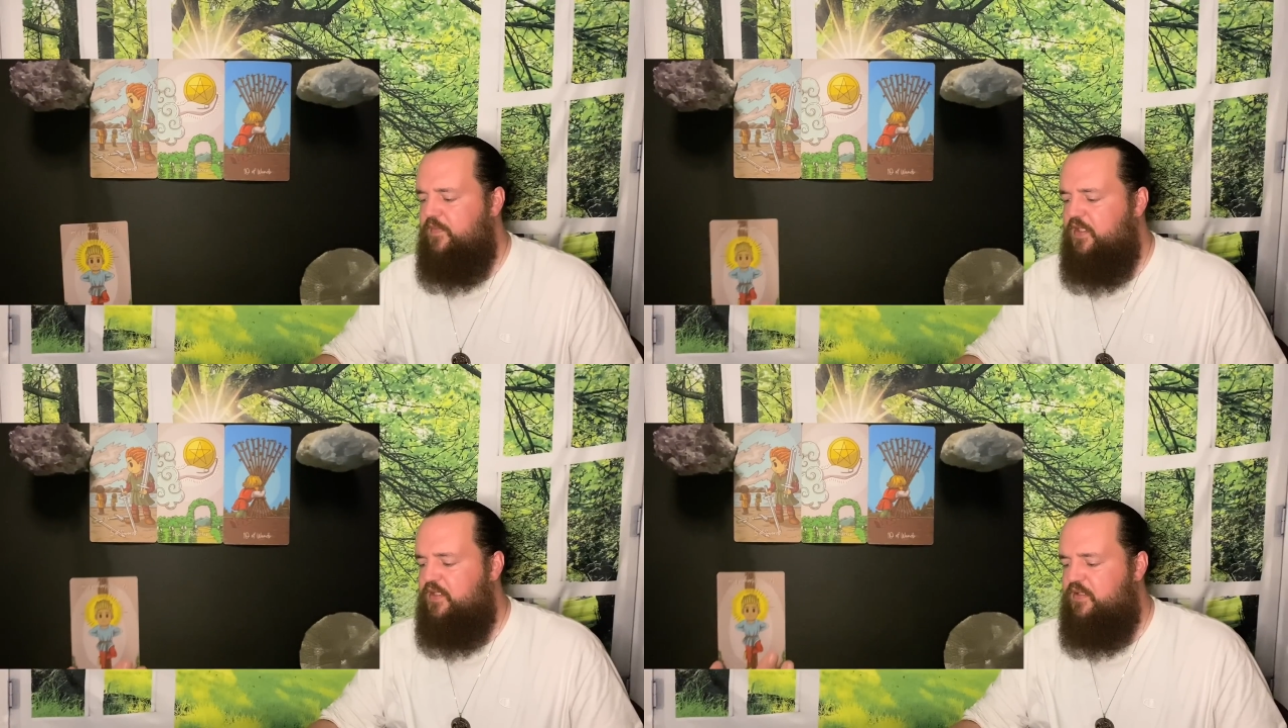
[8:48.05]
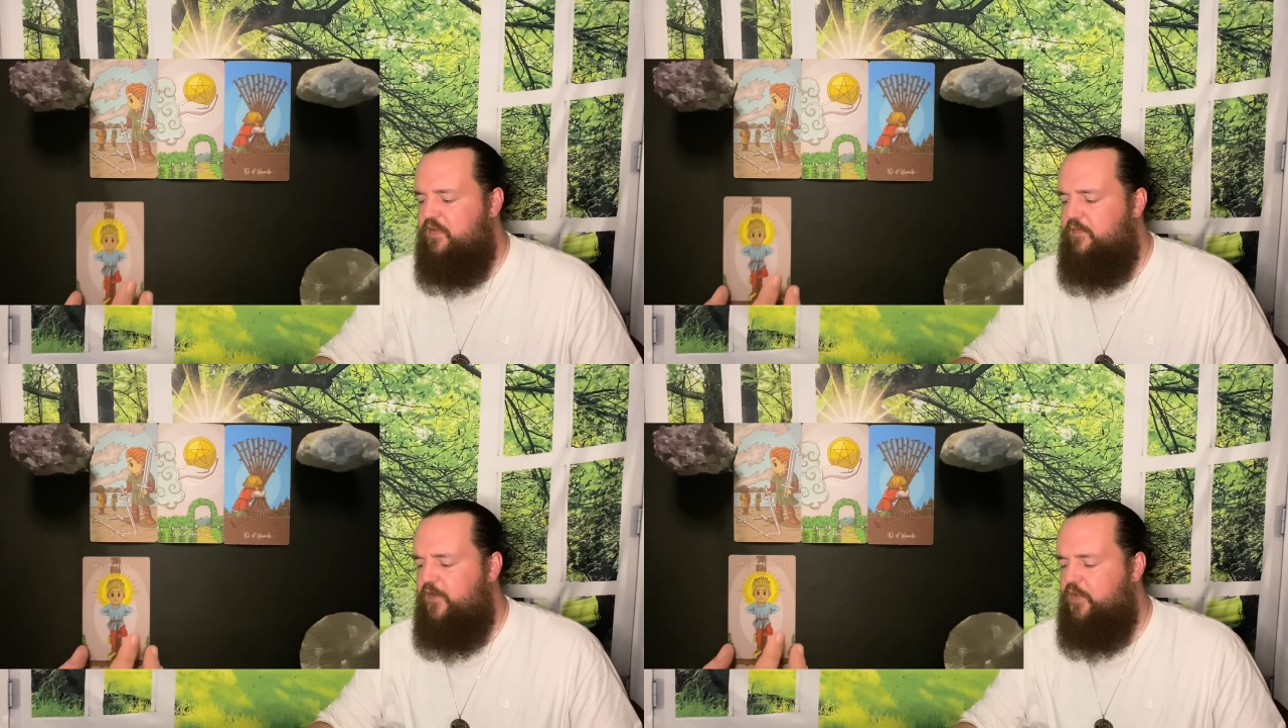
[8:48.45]
this
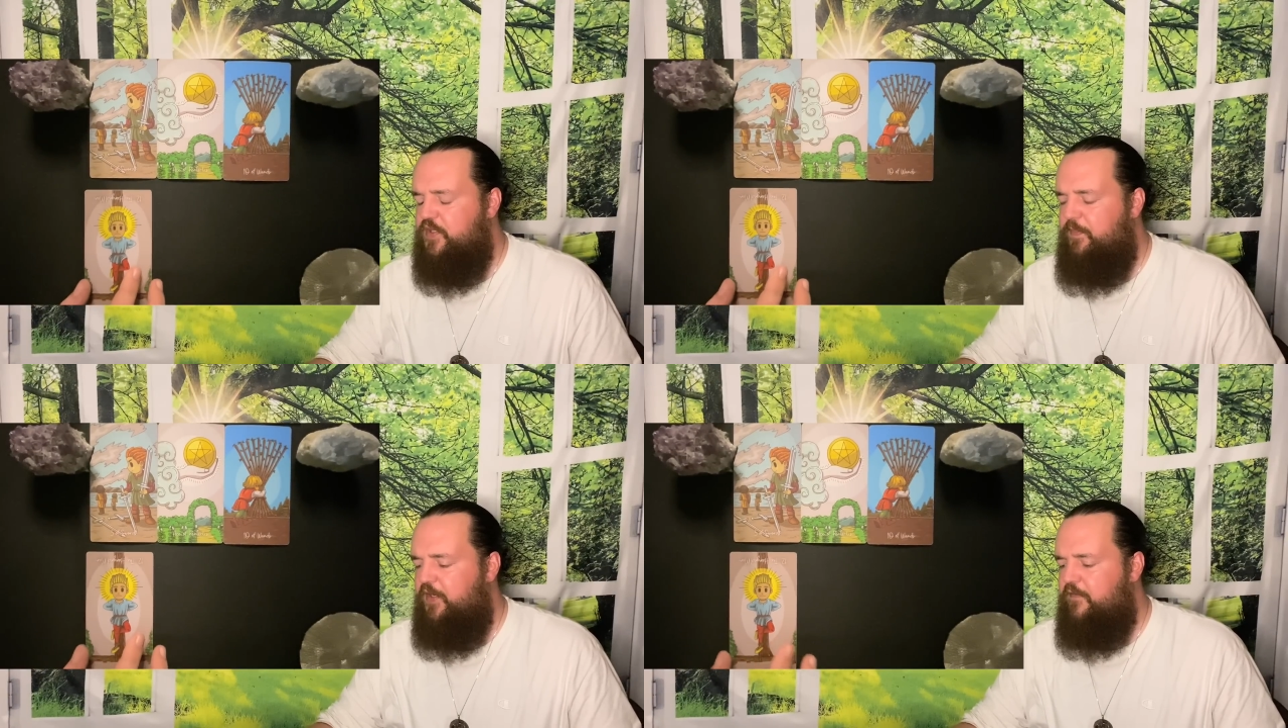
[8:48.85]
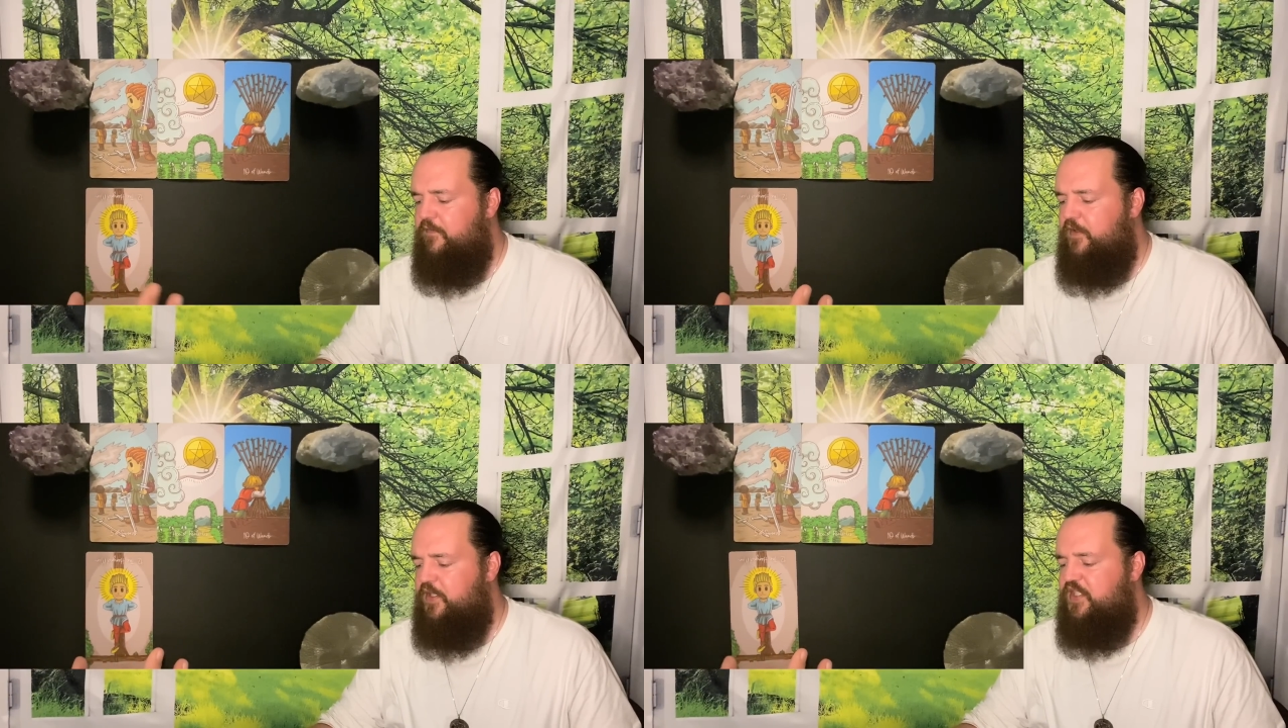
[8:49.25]
feels a bit of
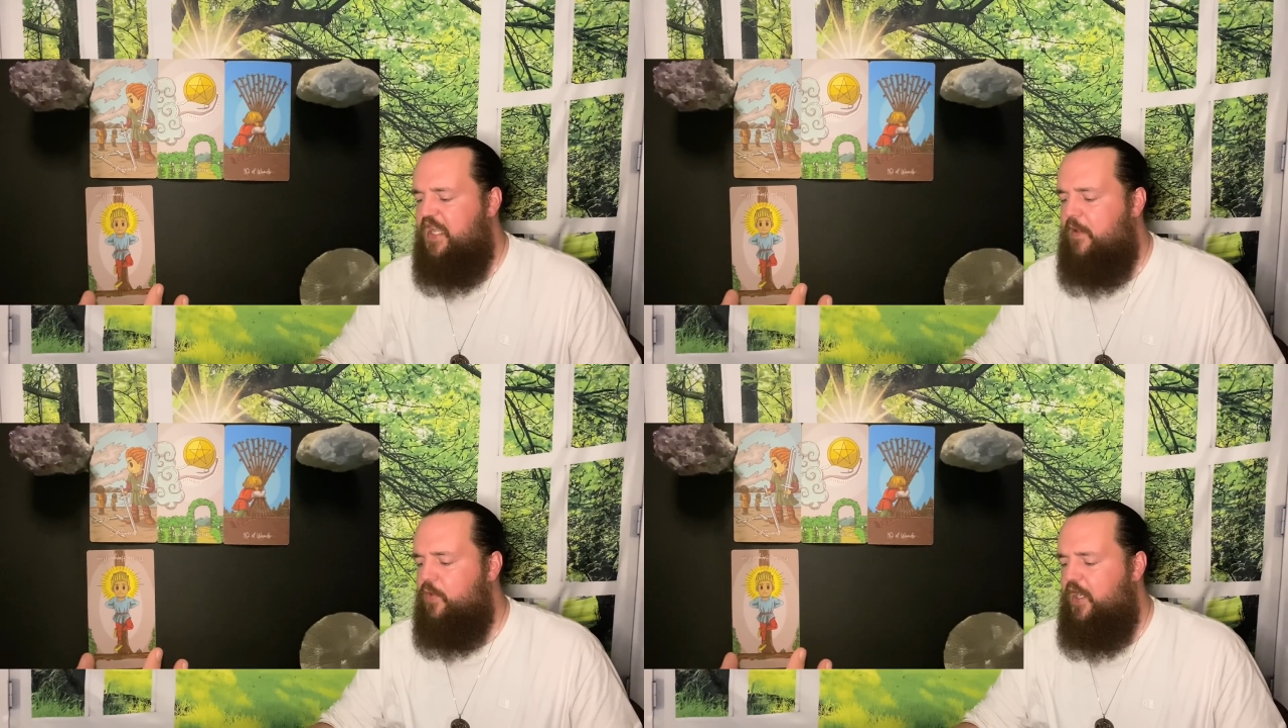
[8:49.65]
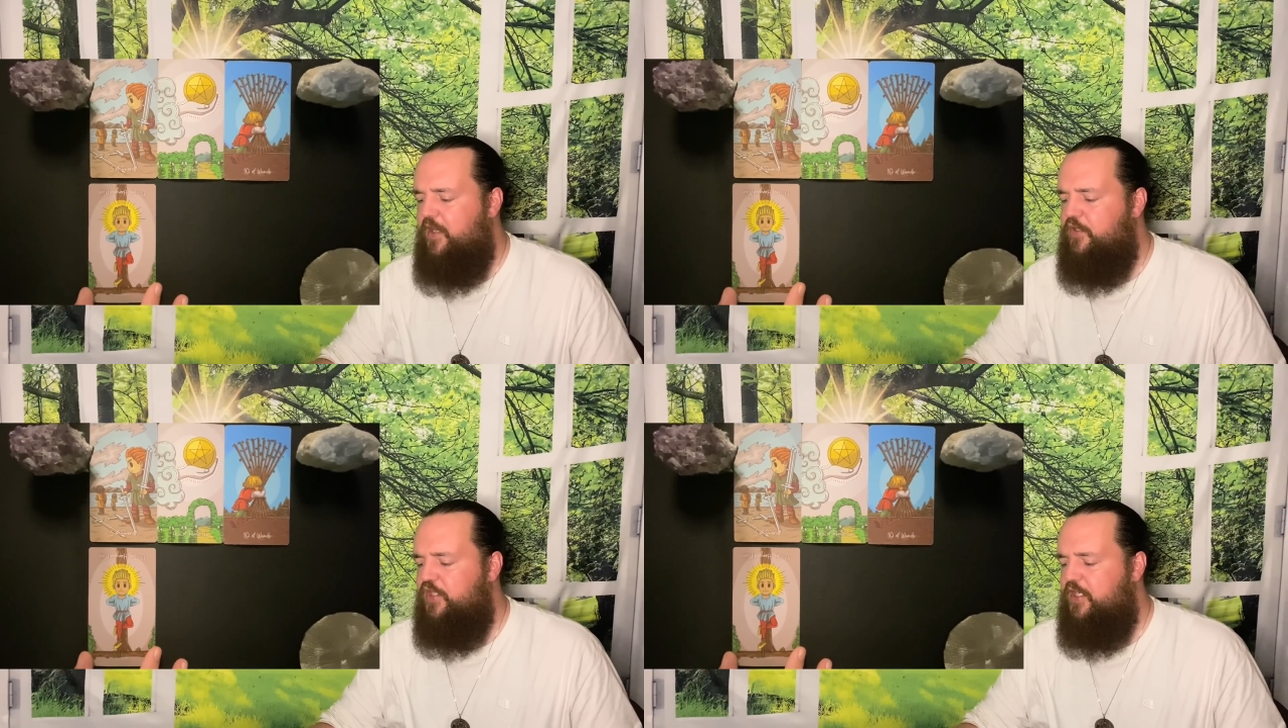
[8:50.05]
a sour
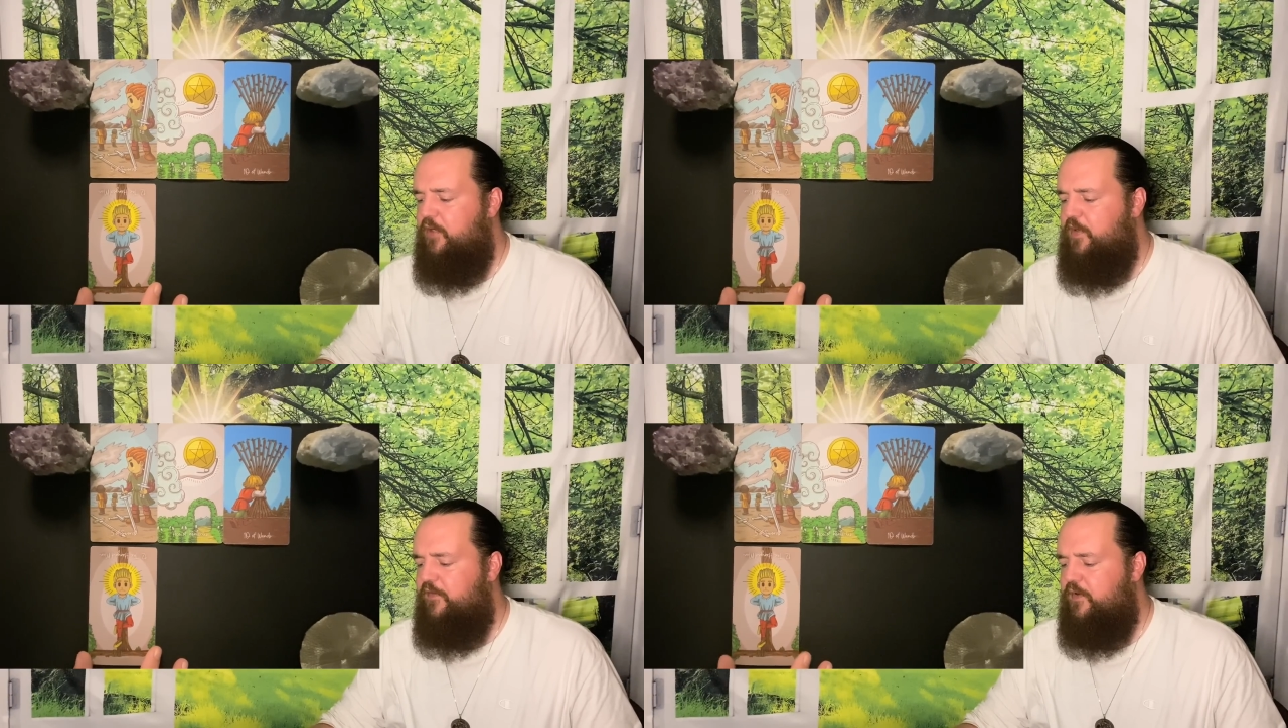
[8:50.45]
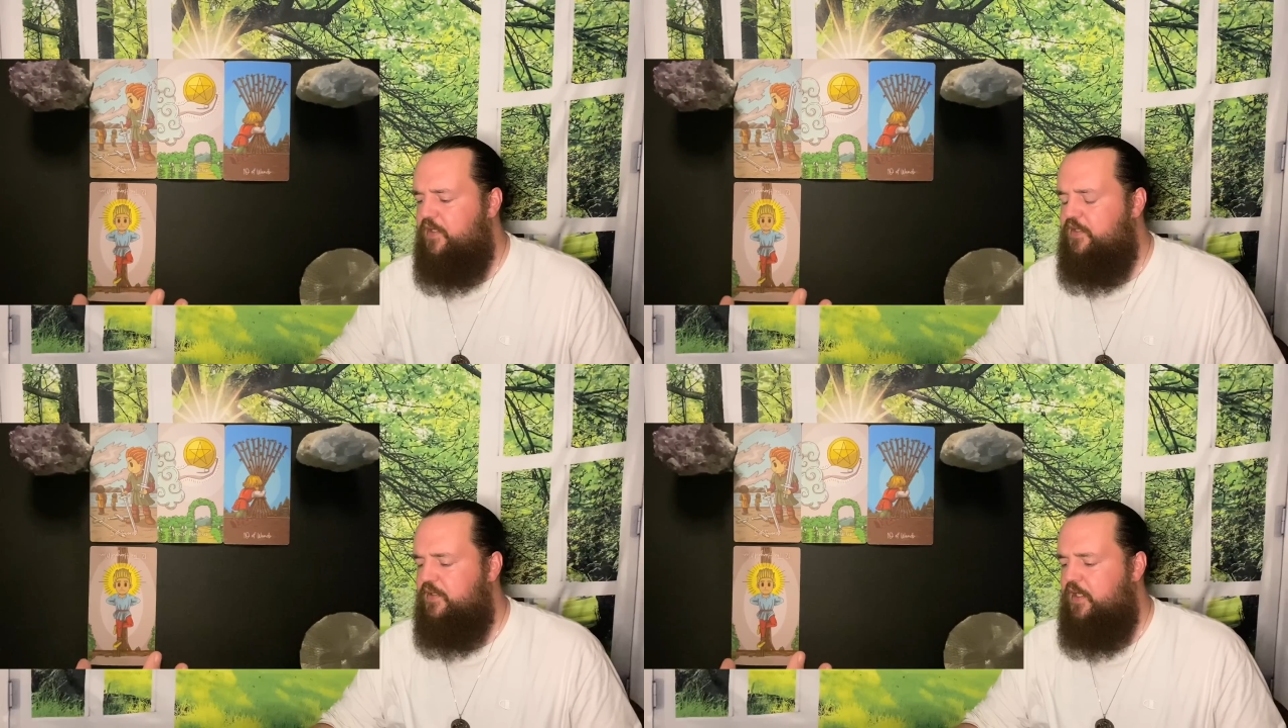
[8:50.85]
energy here, my
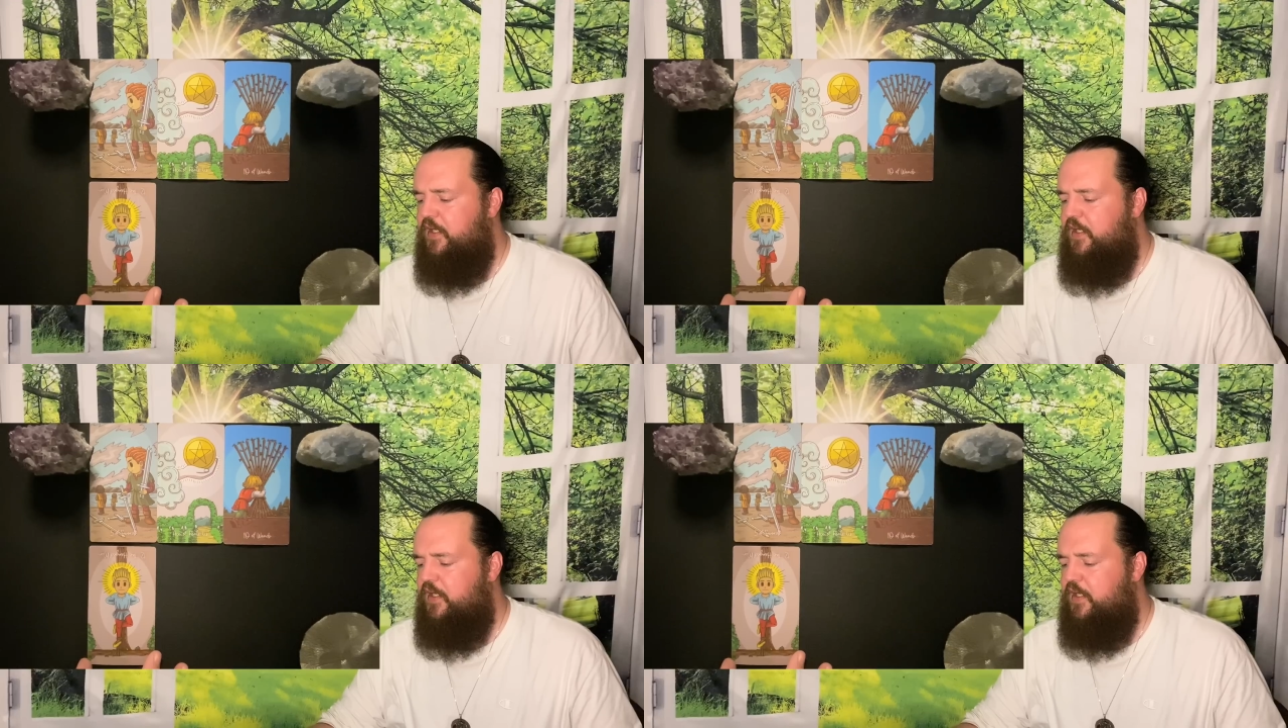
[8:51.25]
friends.